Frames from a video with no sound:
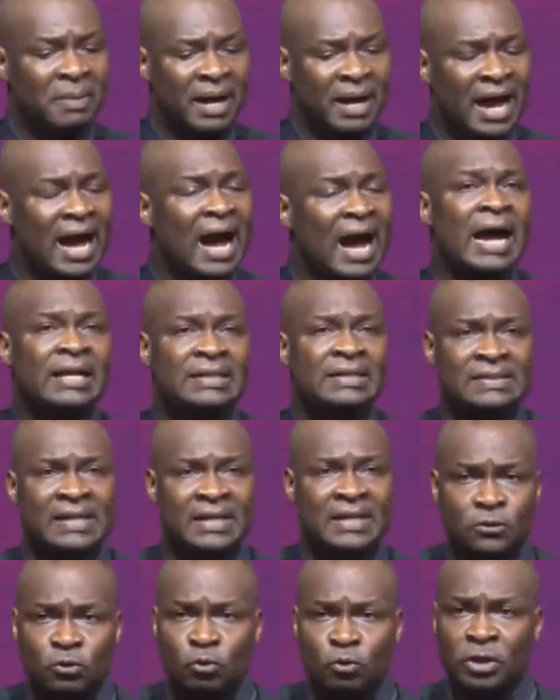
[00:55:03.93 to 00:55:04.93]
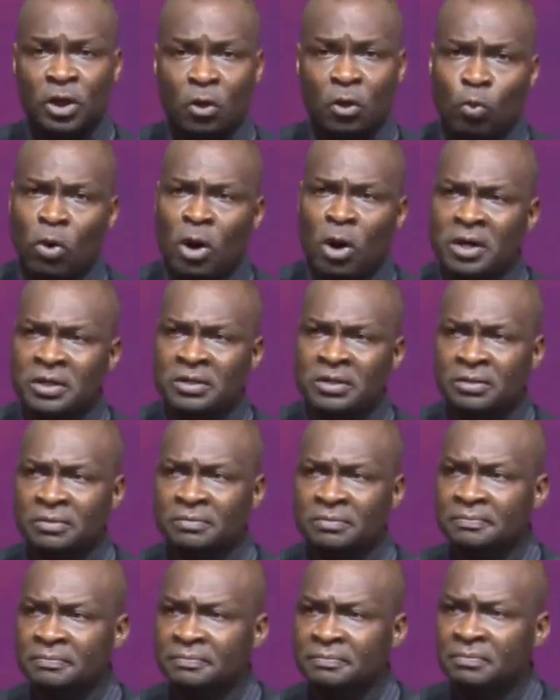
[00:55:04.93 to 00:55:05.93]
by access to the word,
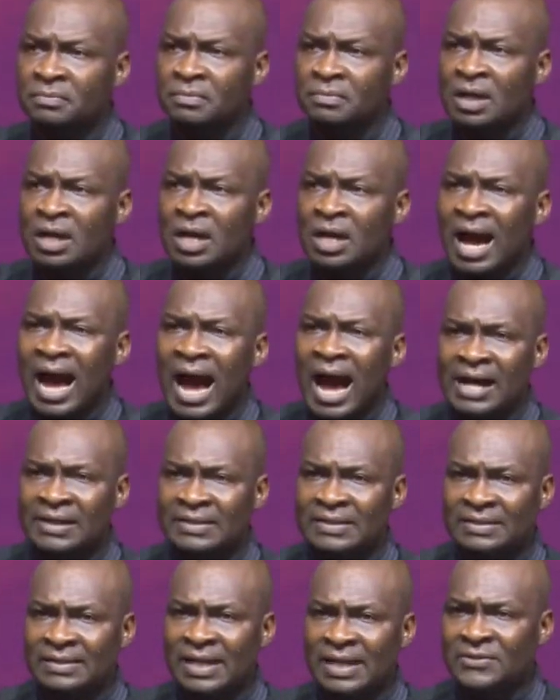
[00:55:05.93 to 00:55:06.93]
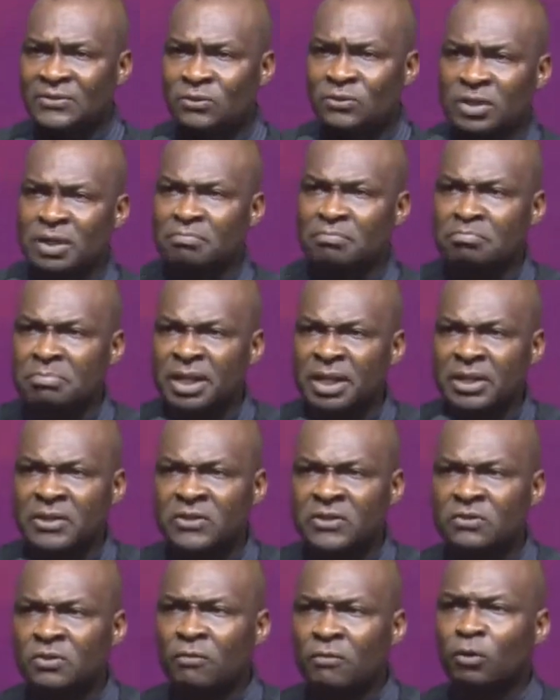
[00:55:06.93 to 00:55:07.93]
access to the
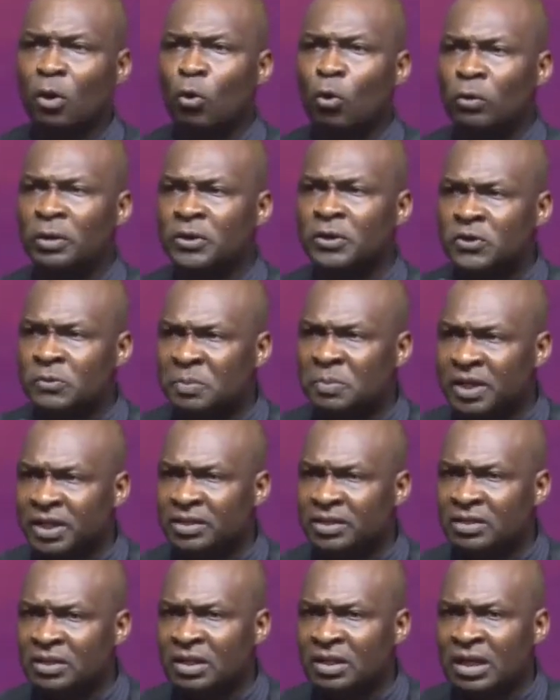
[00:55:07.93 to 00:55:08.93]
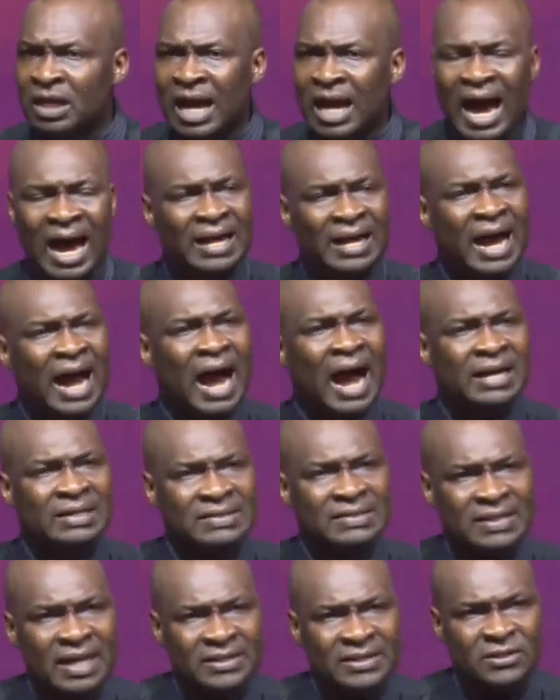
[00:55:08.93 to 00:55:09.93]
ministry of the Holy Spirit, and
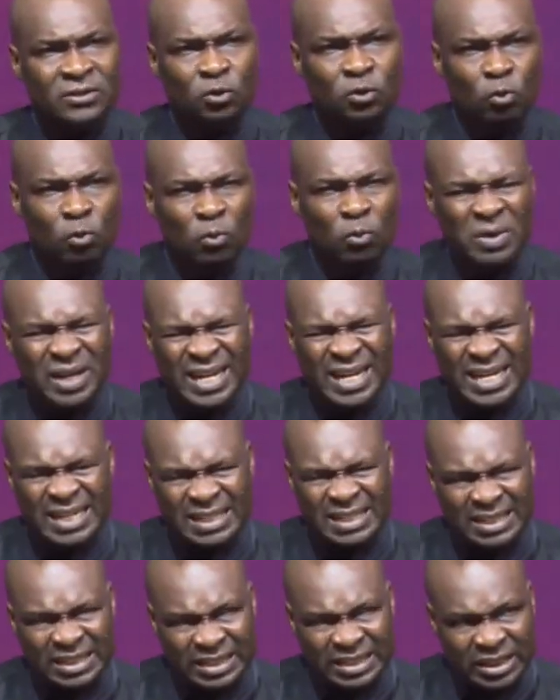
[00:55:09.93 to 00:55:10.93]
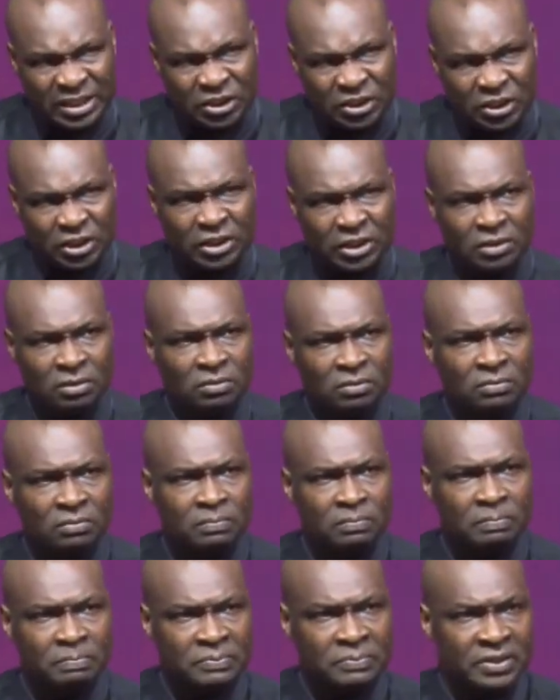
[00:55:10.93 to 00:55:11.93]
access to a teaching
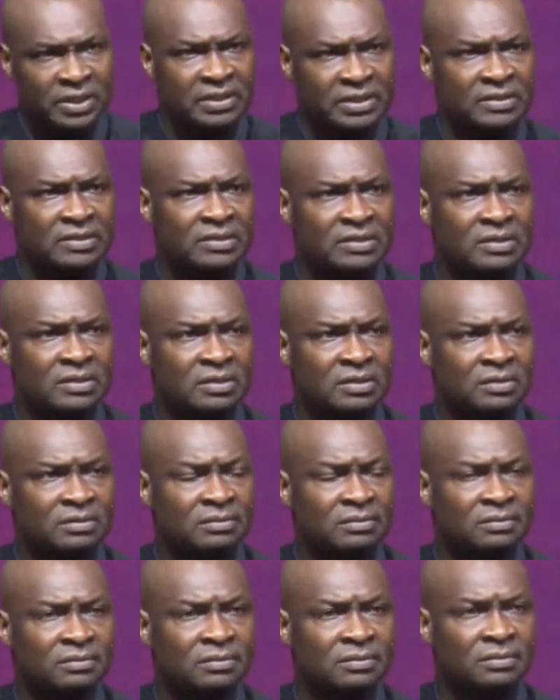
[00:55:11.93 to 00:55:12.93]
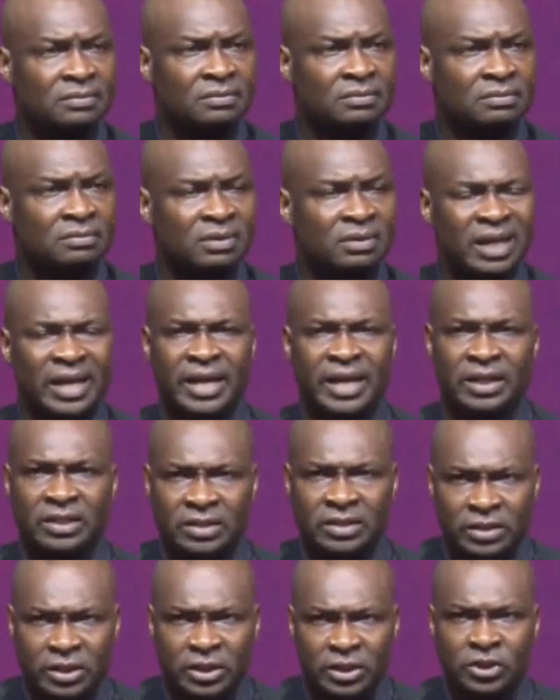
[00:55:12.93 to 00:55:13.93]
priest a
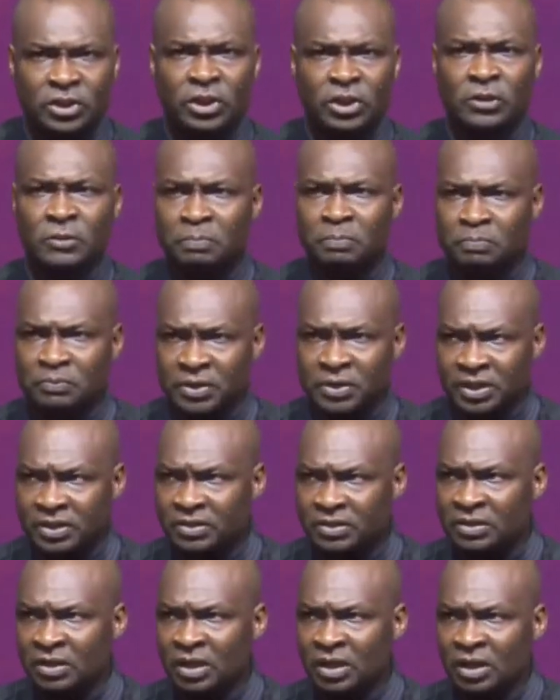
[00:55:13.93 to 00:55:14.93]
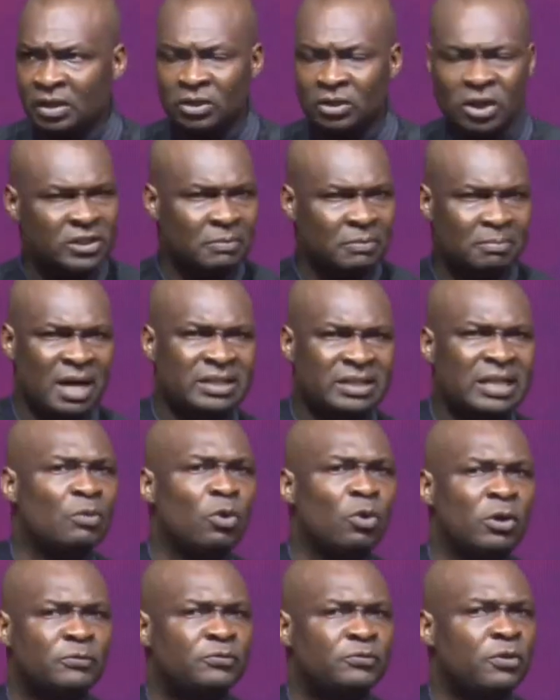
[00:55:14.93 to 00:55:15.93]
teaching priest. Doesn't matter
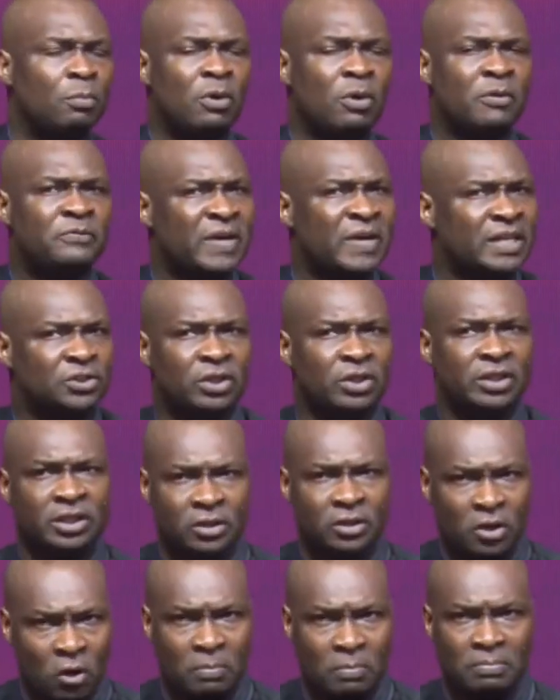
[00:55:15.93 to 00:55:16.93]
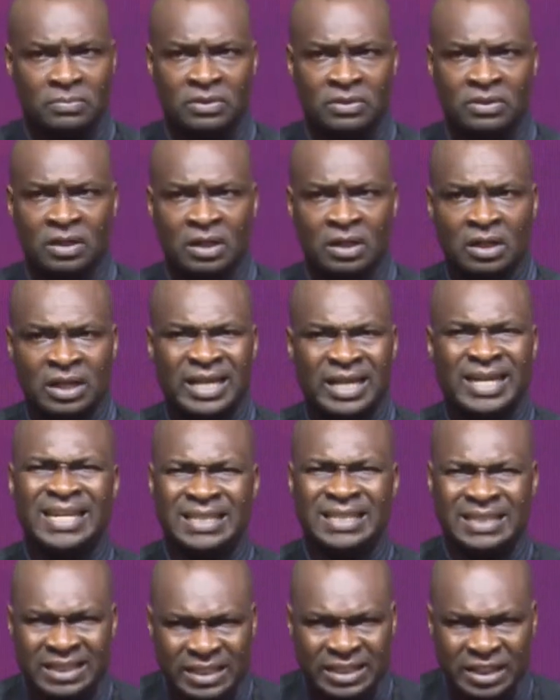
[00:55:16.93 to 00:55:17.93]
what form or fashion it comes, a
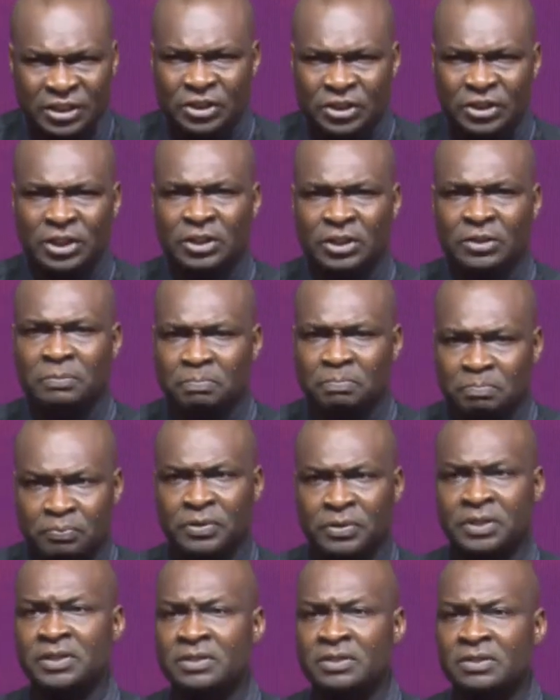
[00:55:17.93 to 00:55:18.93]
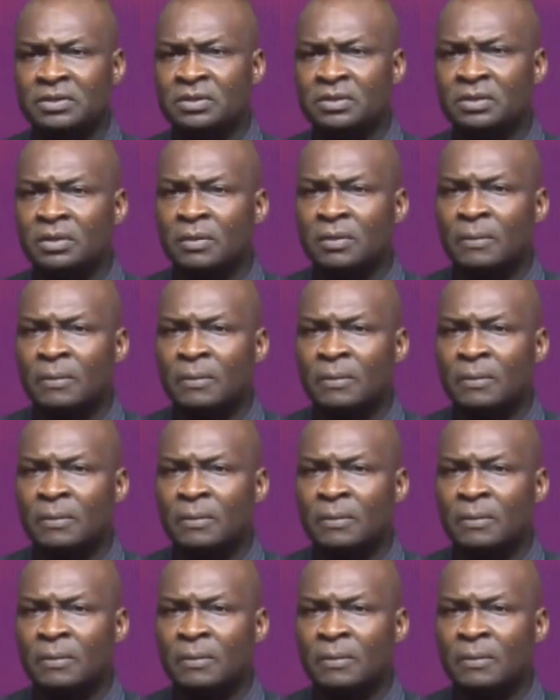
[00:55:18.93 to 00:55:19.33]
teaching priest.